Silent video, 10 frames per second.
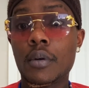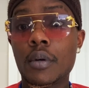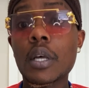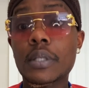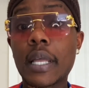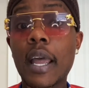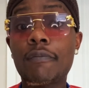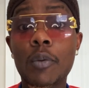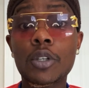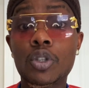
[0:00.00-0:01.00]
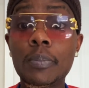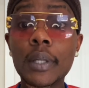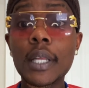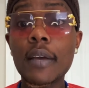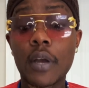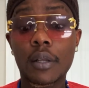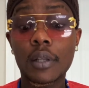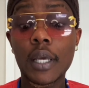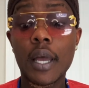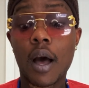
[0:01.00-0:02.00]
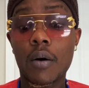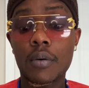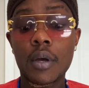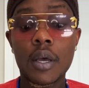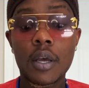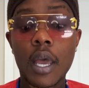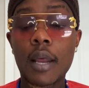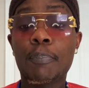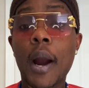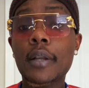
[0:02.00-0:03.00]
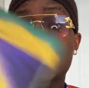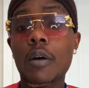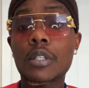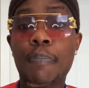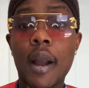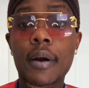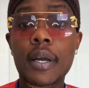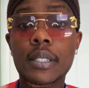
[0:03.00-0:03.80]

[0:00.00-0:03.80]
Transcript: So stand for what you believe in, Leo, and break those barriers